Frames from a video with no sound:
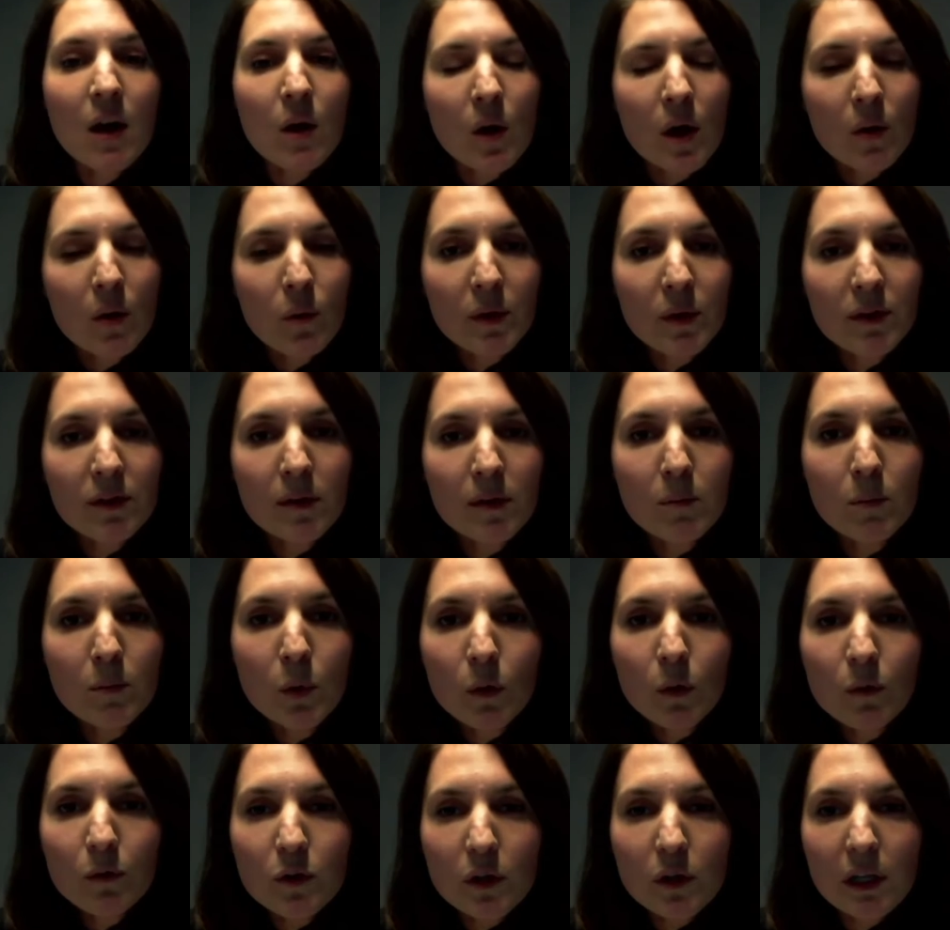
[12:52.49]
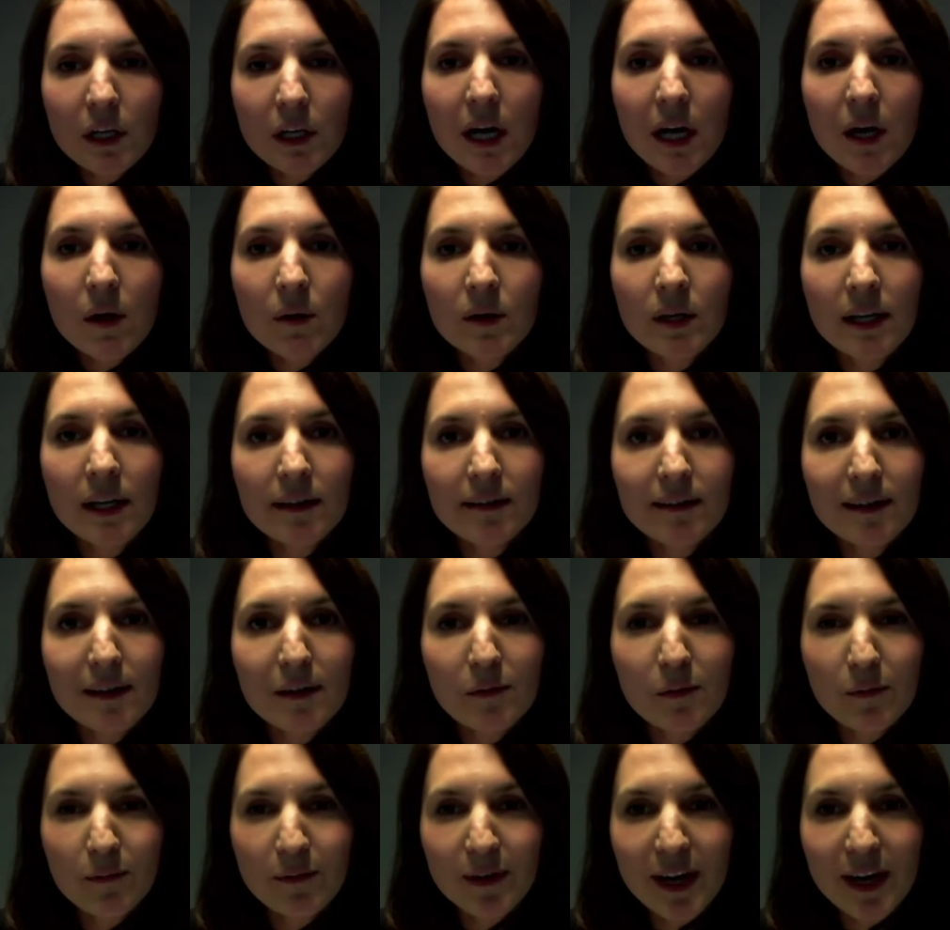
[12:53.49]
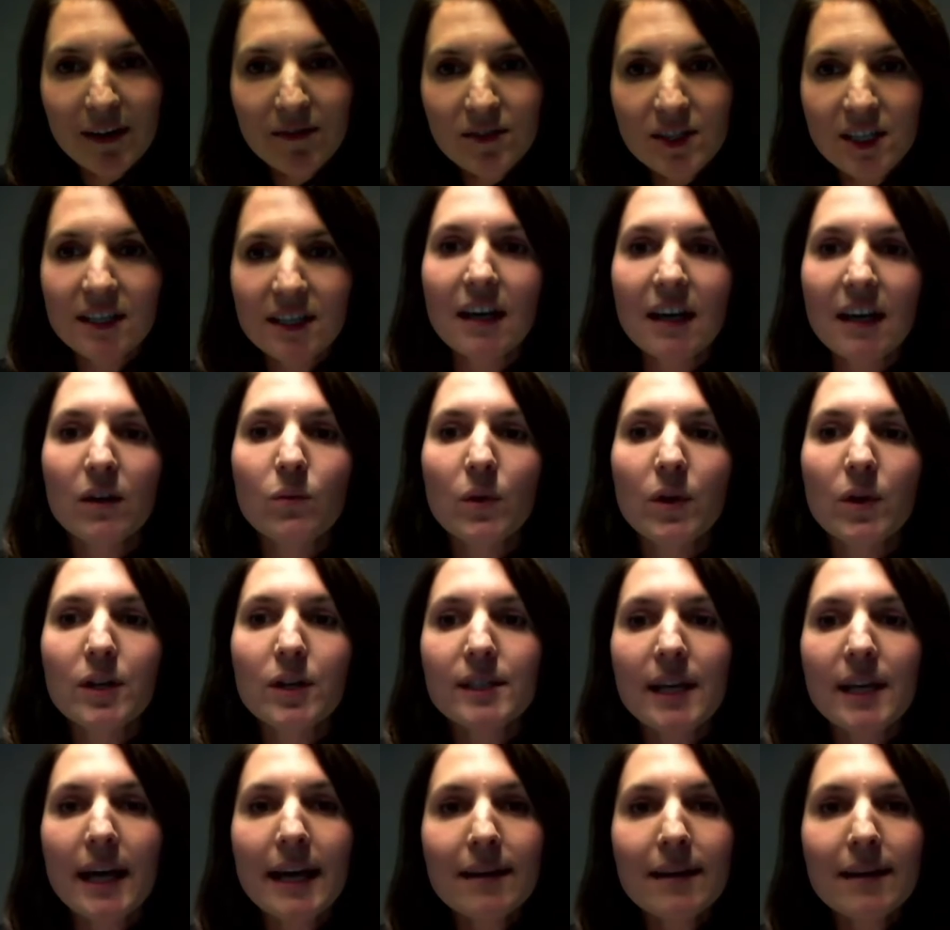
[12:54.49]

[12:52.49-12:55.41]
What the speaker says: And with the move to cloud-native 5G networks,